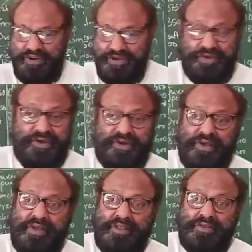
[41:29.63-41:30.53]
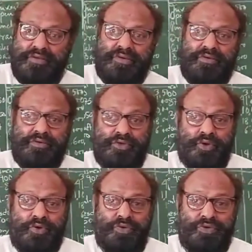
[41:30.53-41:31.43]
especially I would like to make over
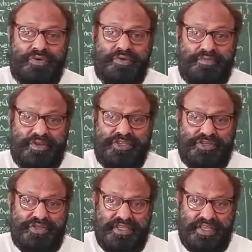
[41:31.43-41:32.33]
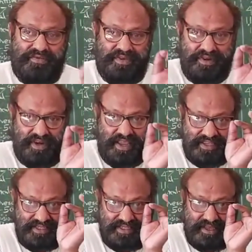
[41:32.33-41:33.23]
here. So
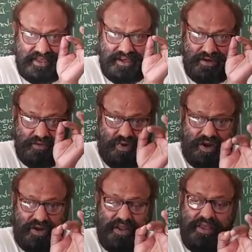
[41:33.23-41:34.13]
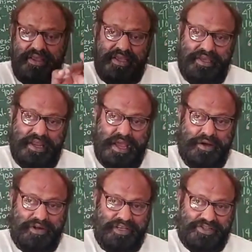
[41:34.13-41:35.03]
don't miss even a
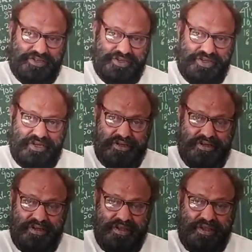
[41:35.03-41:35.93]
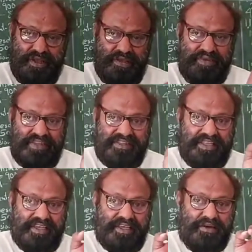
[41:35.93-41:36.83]
single word in our
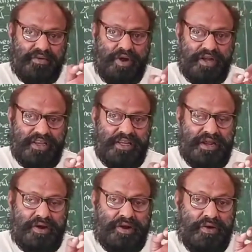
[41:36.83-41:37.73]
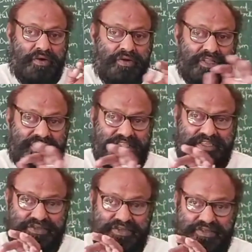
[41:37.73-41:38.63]
discussion. Even a single
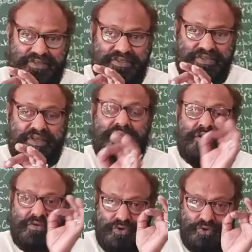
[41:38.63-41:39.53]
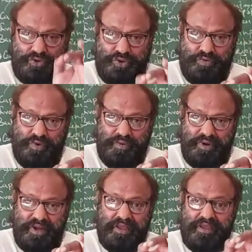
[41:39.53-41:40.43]
word in our all the
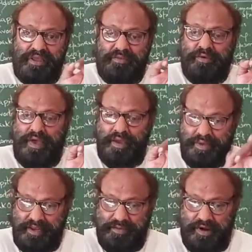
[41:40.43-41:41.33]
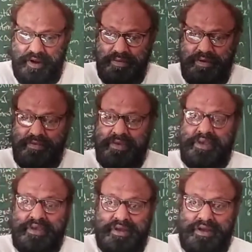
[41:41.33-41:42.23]
discussions. Go through properly.
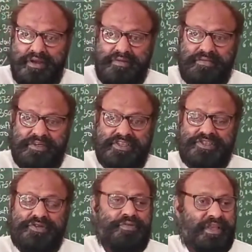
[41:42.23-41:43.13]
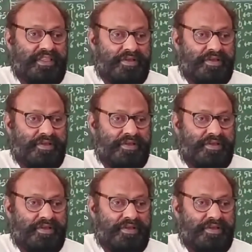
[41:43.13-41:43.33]
If you have any problem,